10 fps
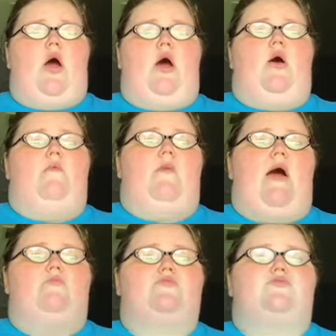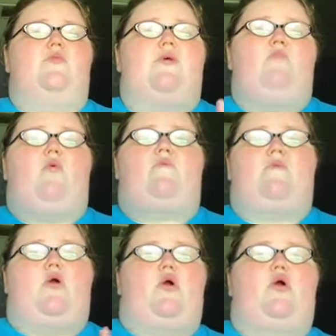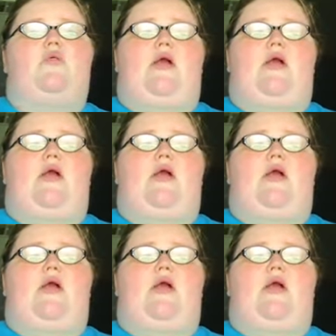I was doing it more for her.